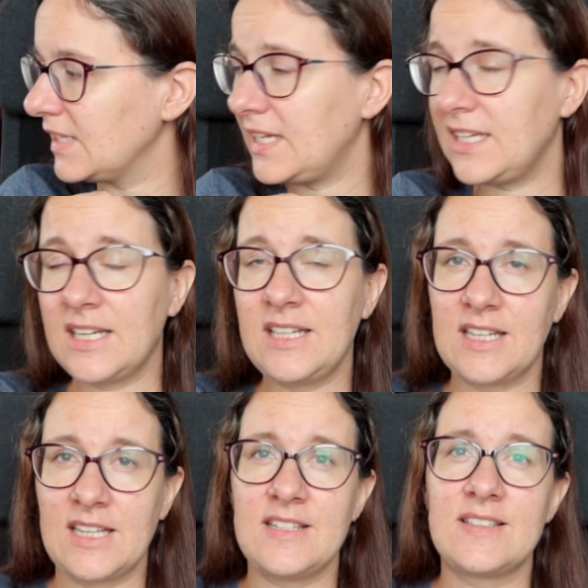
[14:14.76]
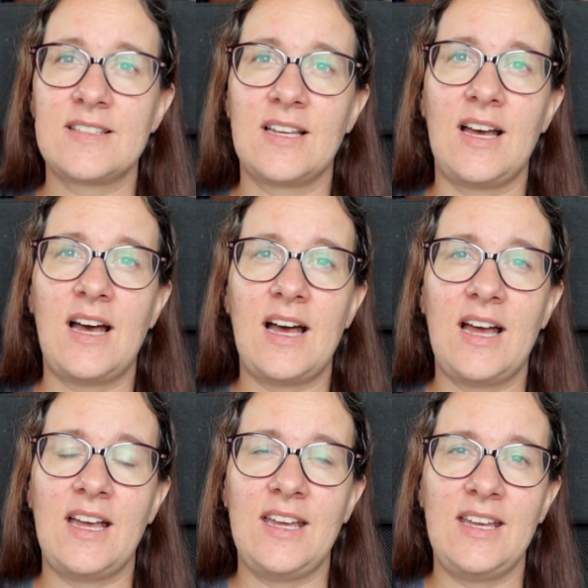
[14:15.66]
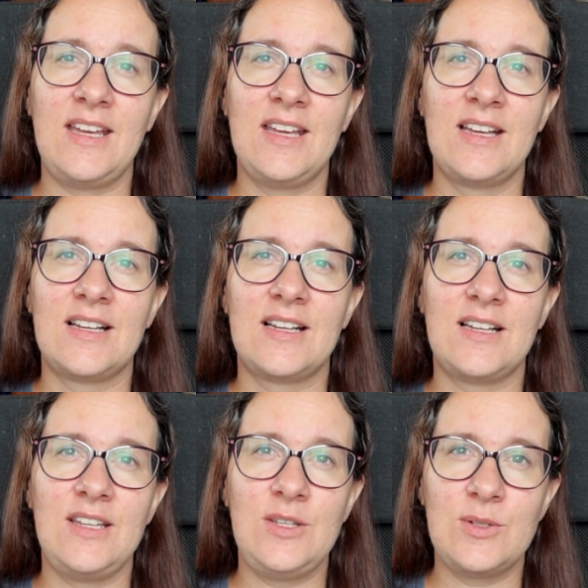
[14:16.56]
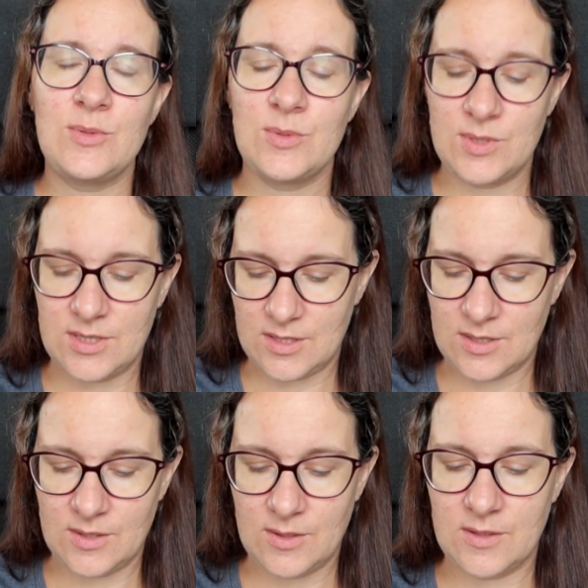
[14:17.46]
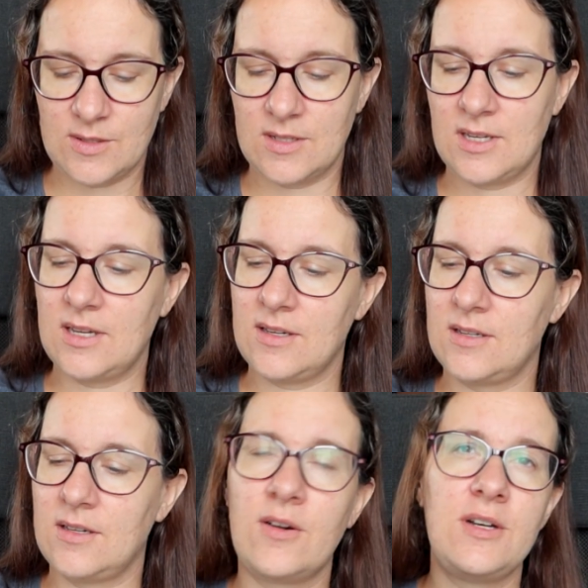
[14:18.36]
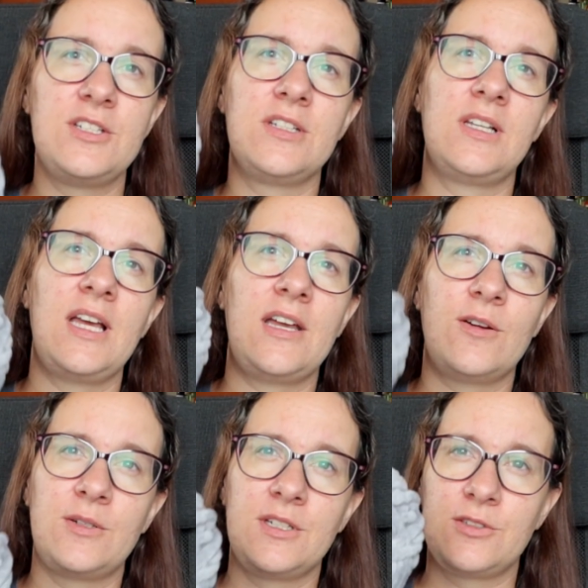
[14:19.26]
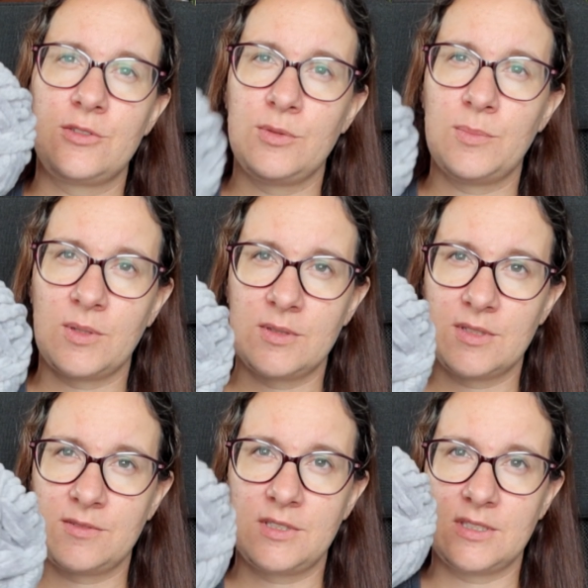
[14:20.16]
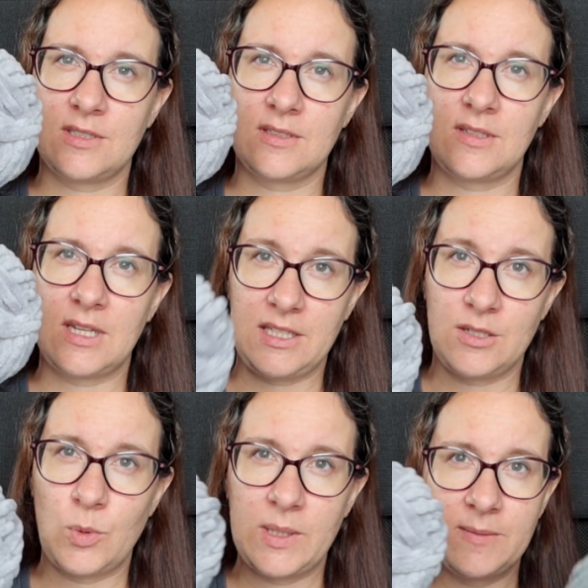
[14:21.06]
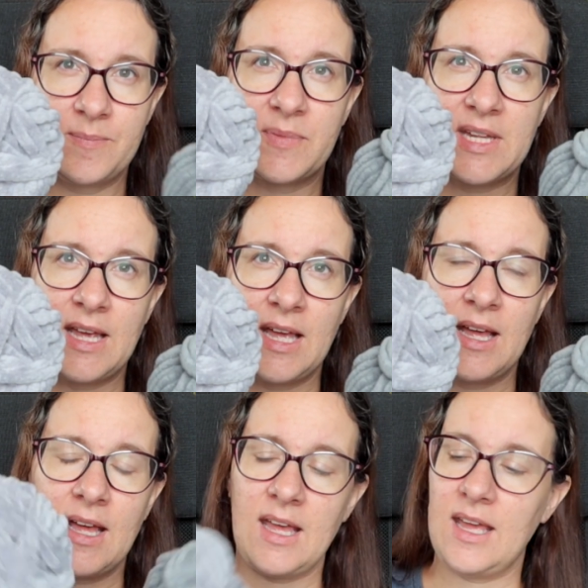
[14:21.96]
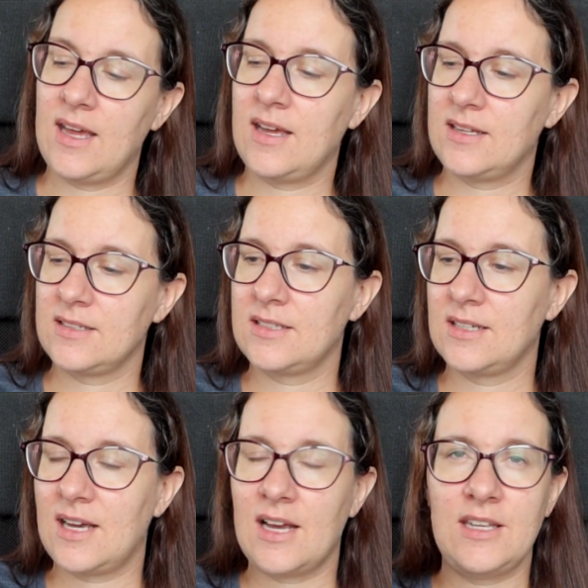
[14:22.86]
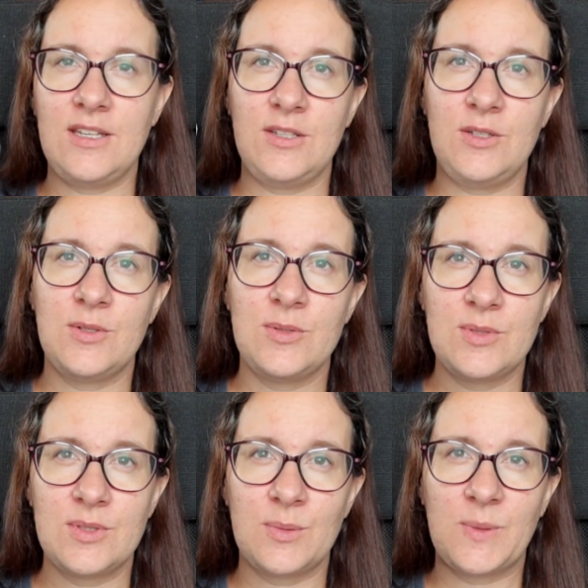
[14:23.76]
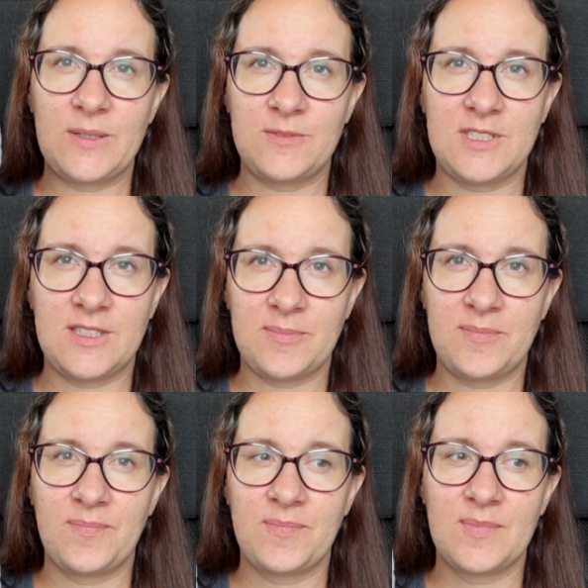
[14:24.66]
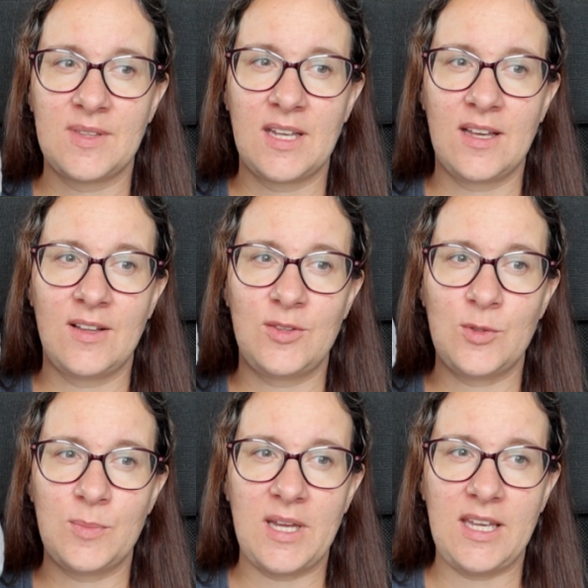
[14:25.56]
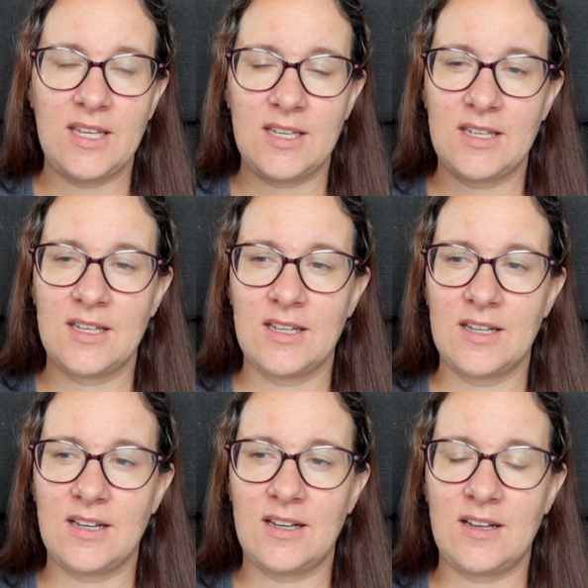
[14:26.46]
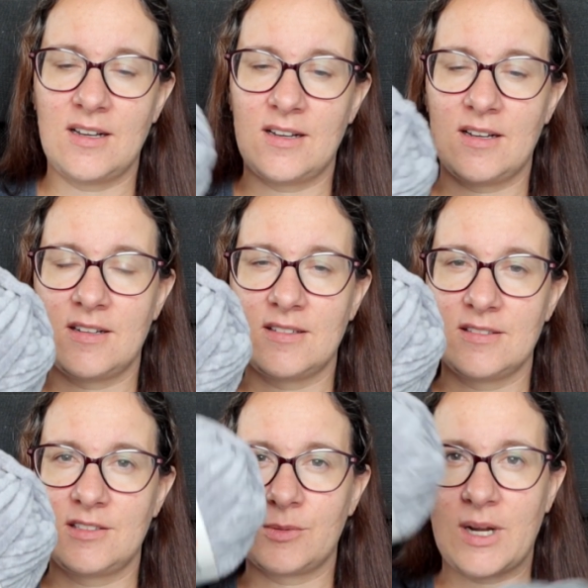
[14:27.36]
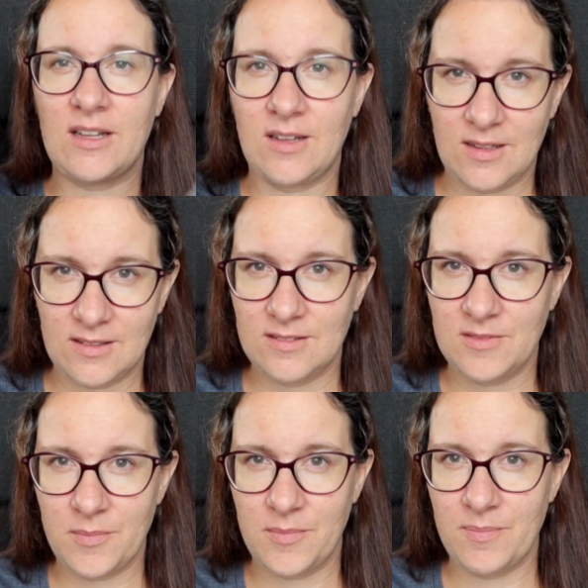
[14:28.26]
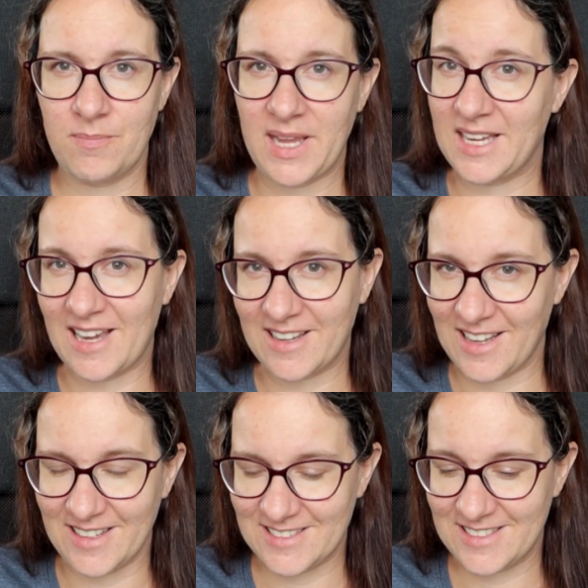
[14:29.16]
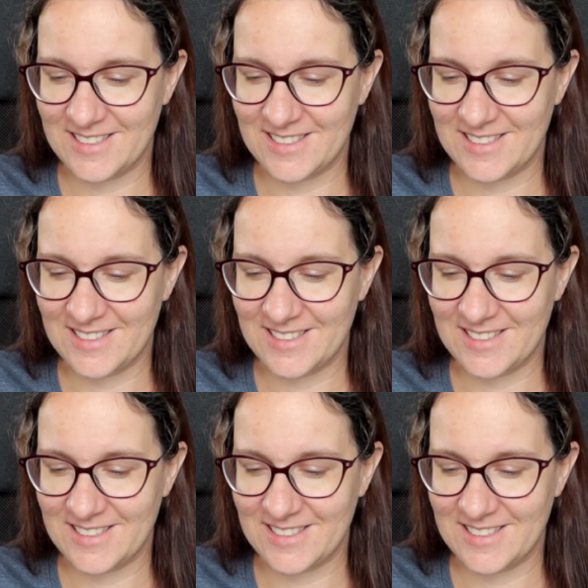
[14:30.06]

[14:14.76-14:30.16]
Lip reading: In any case, I used originally I ordered 2 balls of the lighter one, and I used one of them to make a trial mega cat.